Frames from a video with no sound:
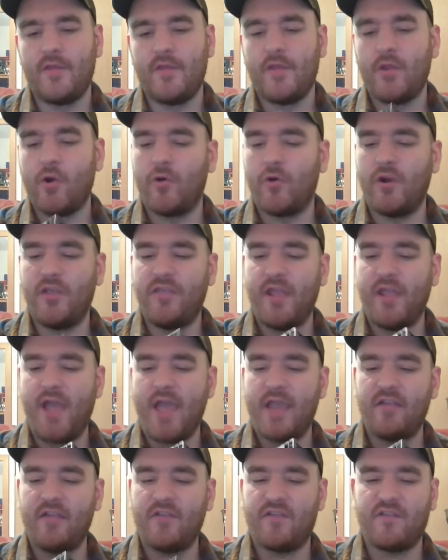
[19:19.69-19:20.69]
The only thing
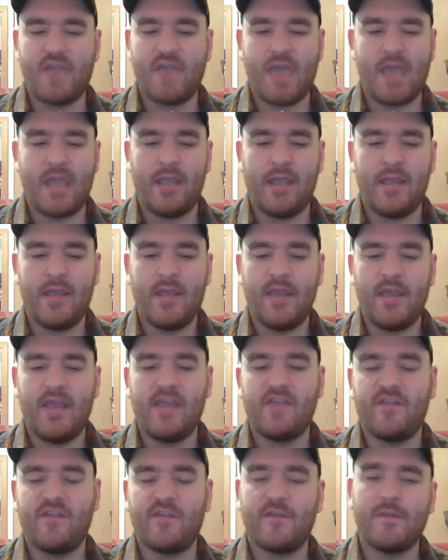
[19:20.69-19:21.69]
I can say
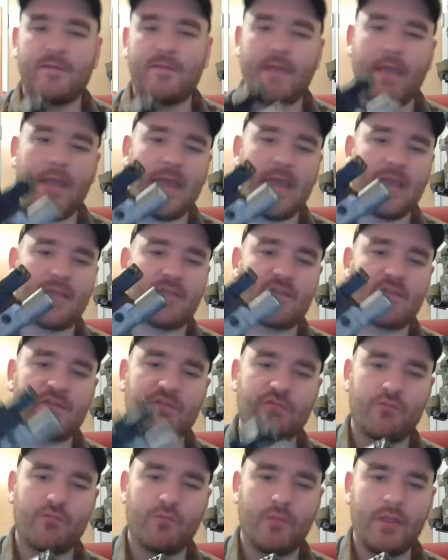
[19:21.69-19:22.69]
is this is a
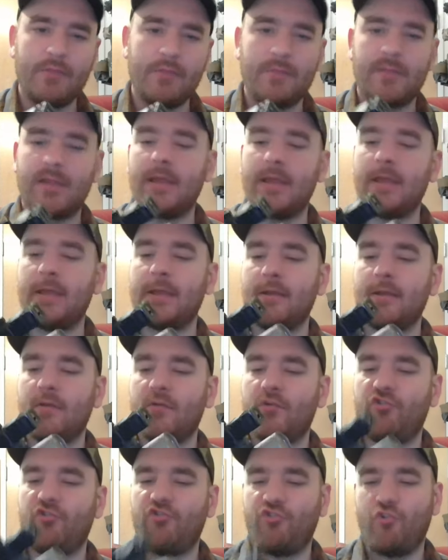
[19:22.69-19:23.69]
extremely
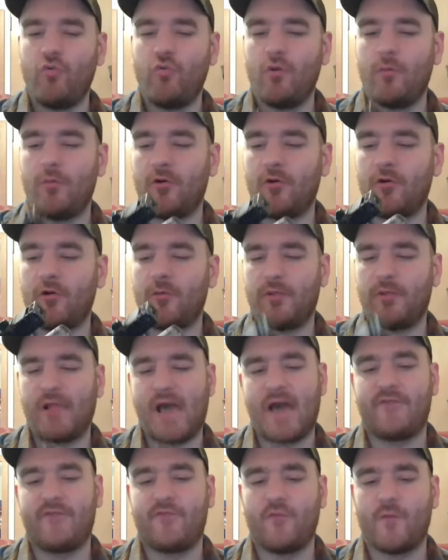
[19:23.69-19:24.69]
shootable
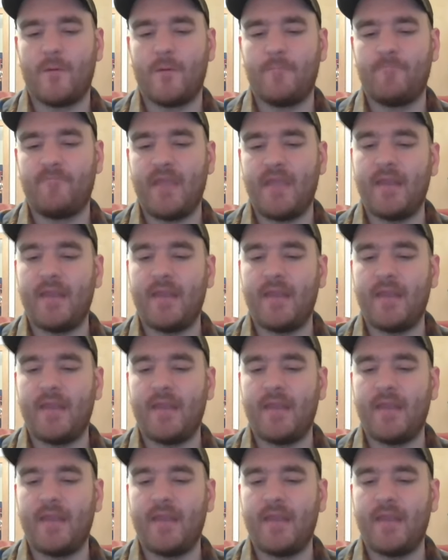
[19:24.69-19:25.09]
platform.